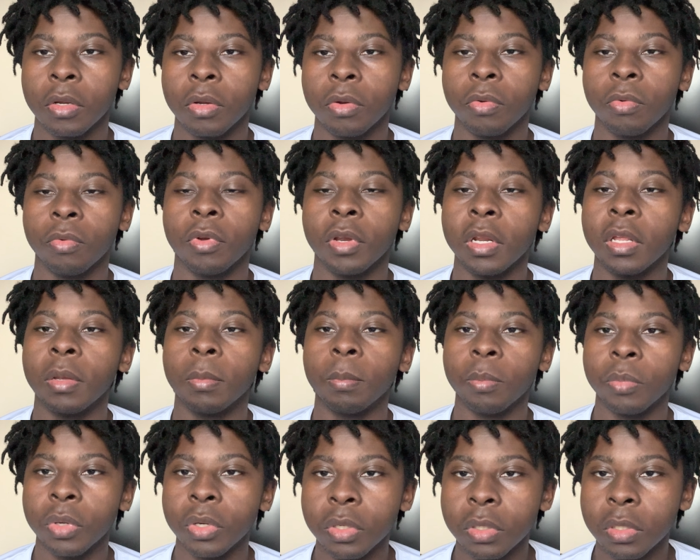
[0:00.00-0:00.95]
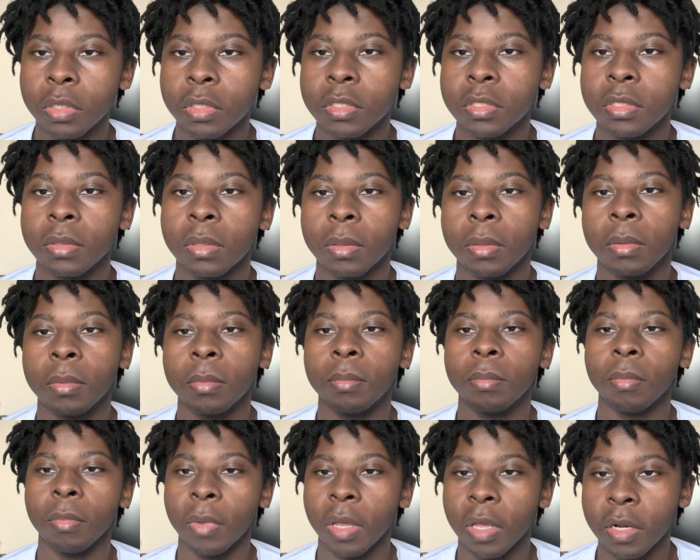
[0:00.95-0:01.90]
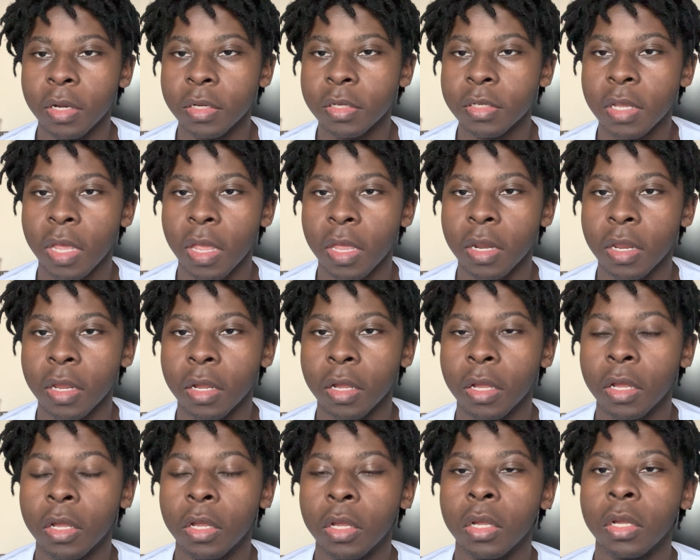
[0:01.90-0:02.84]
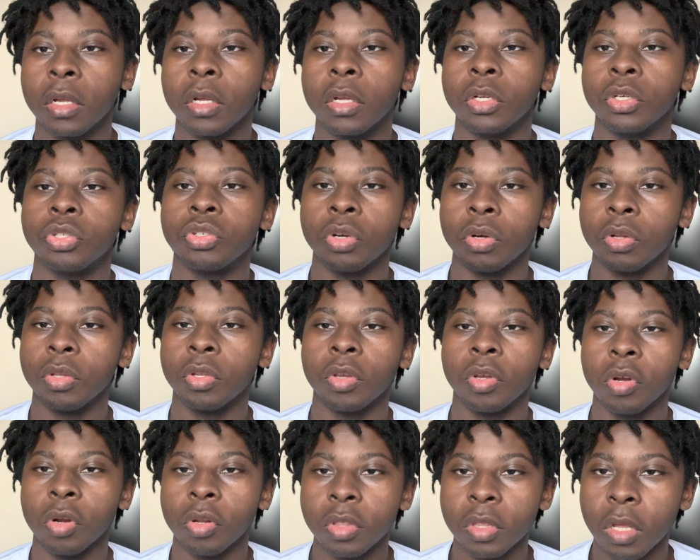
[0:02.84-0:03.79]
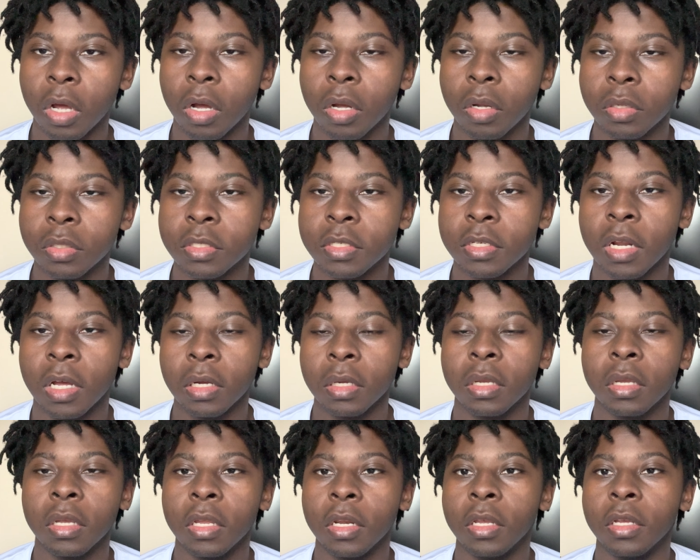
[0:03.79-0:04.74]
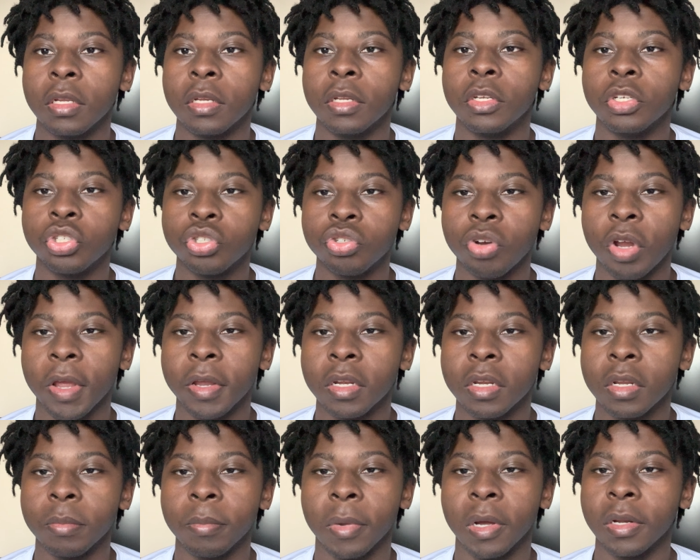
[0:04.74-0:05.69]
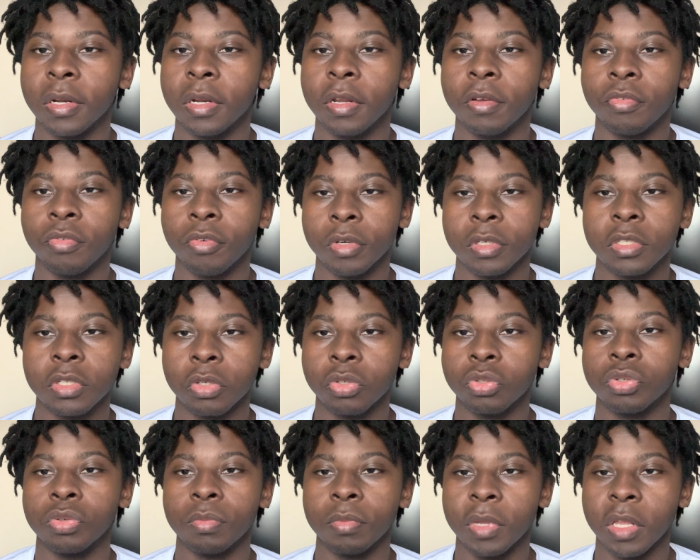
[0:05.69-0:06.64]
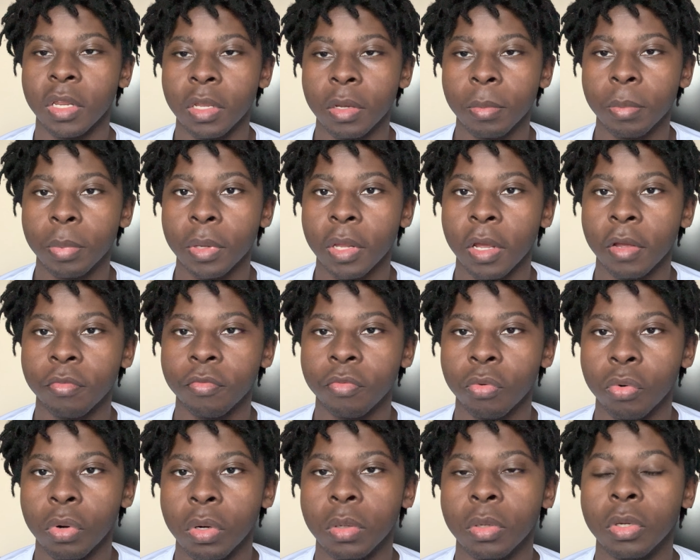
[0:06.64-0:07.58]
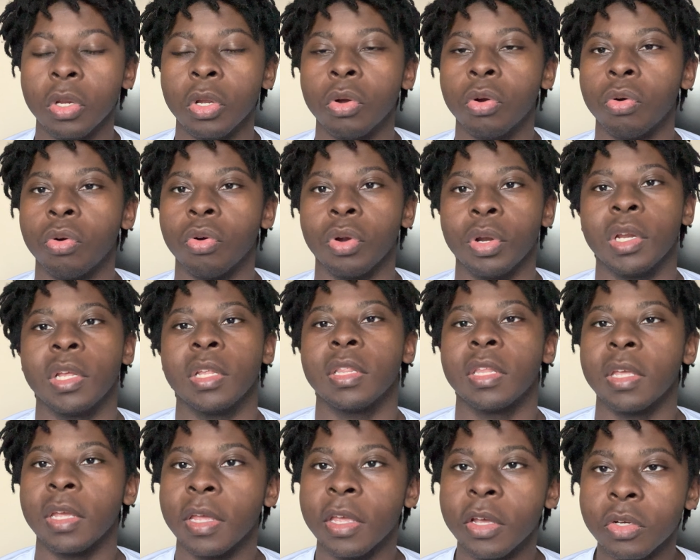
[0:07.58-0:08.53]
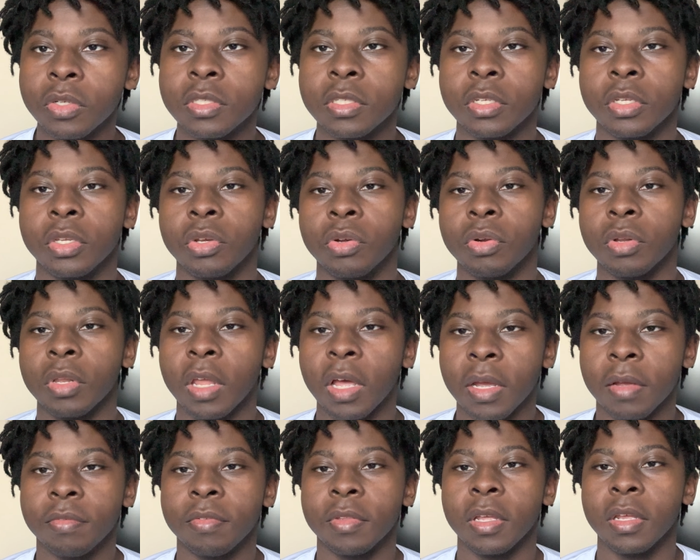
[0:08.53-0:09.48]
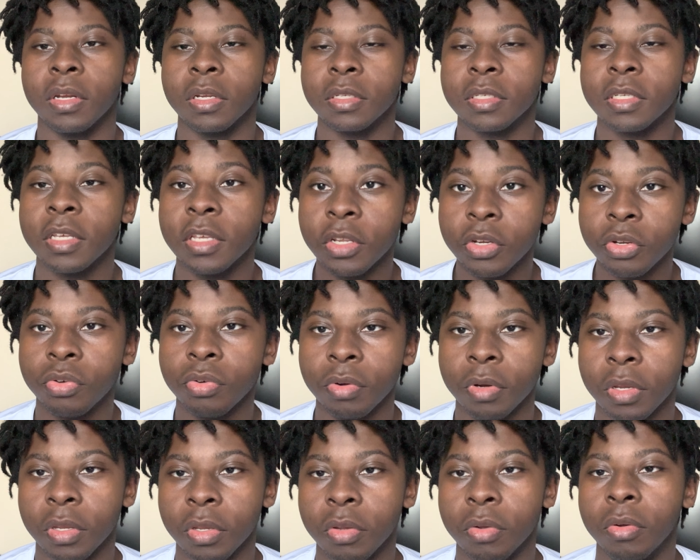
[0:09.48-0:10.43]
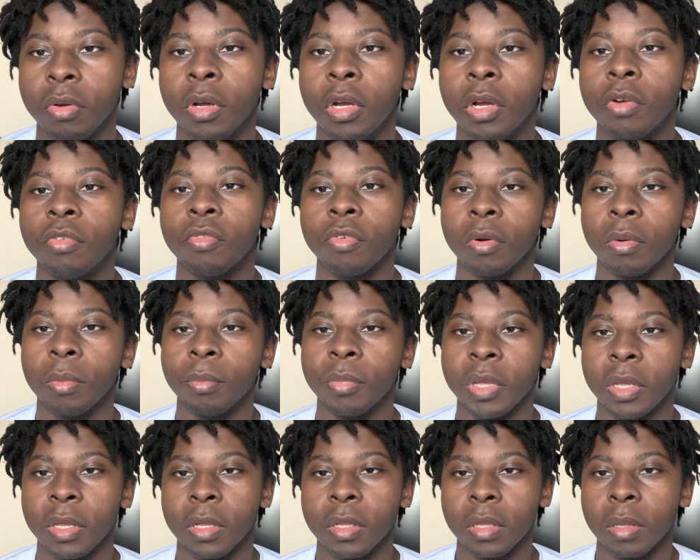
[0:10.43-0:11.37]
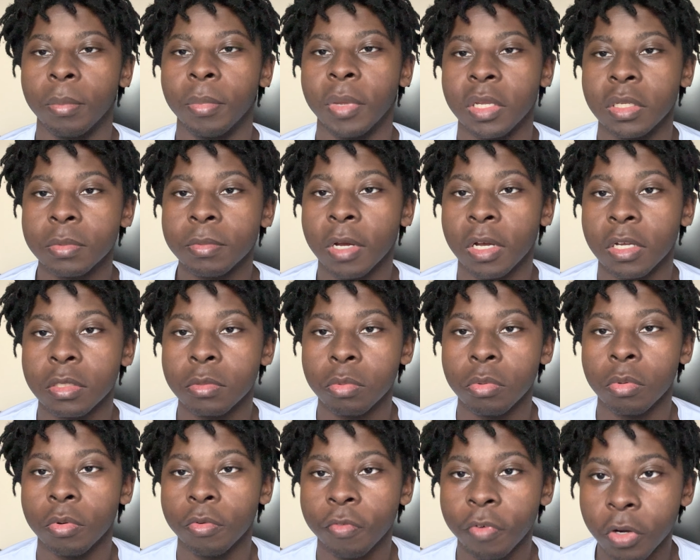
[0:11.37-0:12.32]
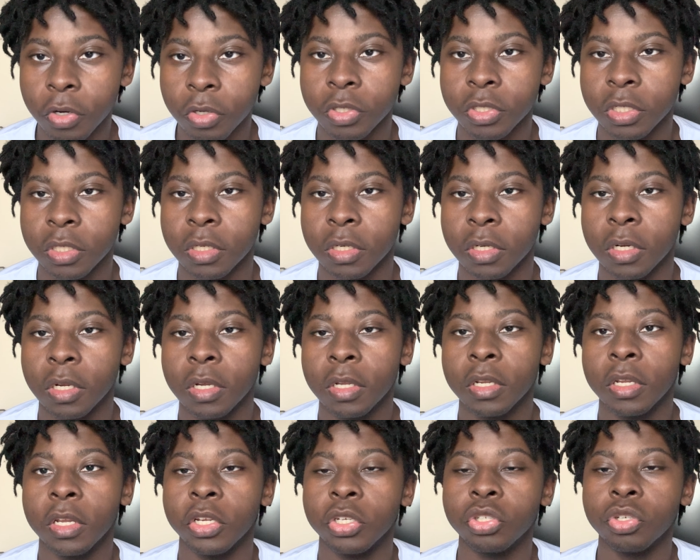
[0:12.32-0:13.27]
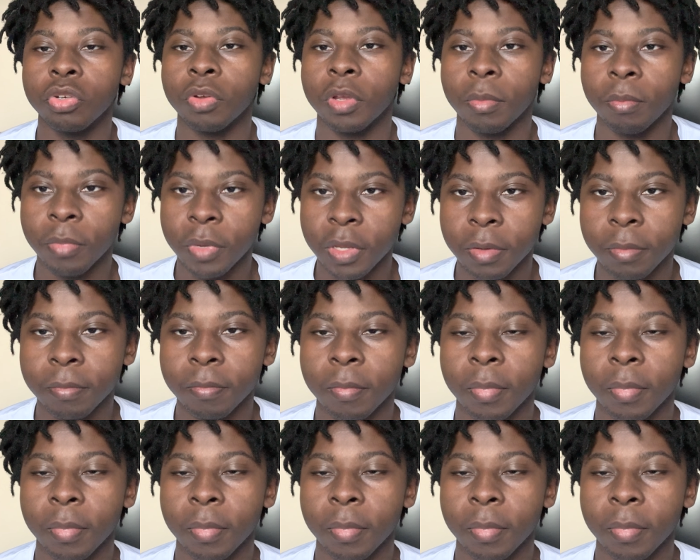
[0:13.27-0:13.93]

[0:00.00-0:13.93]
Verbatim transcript: reading books, meditating, controlling your thoughts, not getting distracted by different social media platform or anything else in your life that is hindering you from being the best possible version that you can be.